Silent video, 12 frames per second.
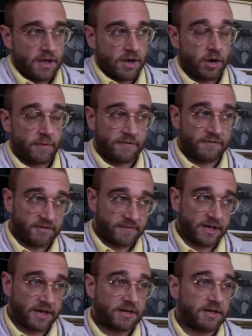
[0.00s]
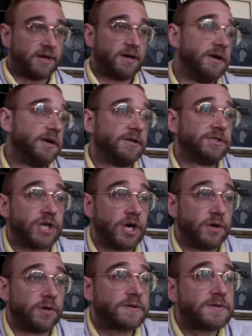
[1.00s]
homophobic
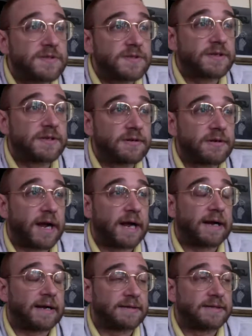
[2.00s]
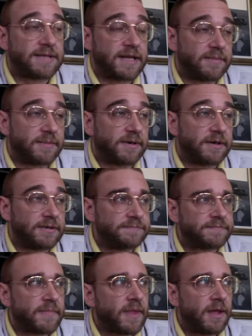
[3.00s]
jokes at the table.
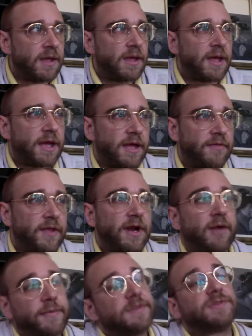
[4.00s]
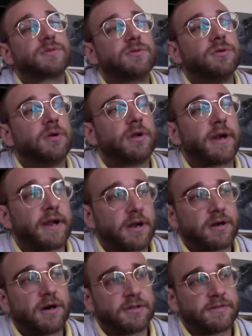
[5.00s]
And then I went to school and I got
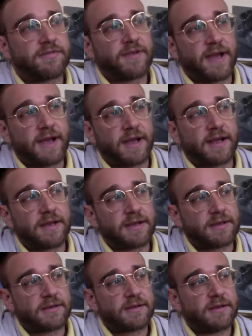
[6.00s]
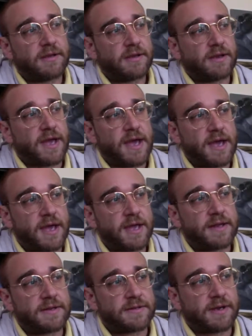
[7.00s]
called fag.
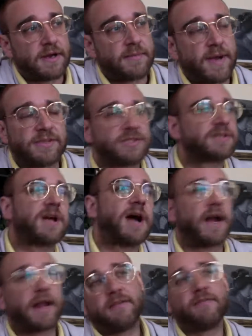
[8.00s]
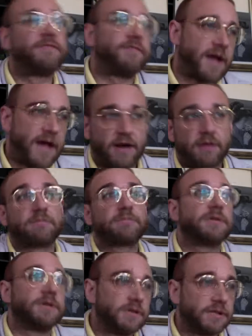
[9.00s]
And I just kind of had a
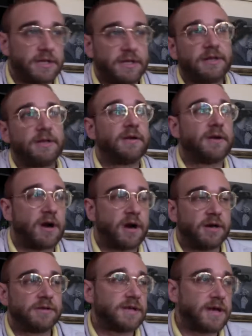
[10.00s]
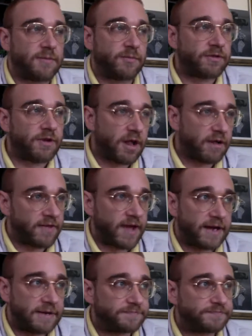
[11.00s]
really hard time with all of
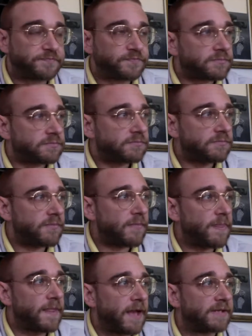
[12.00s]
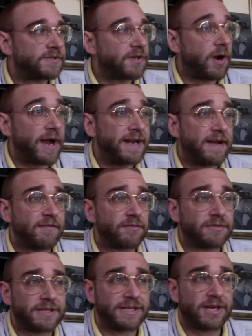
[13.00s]
that. And so I never
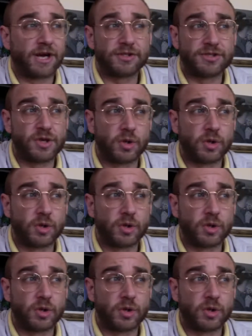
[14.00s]
really got too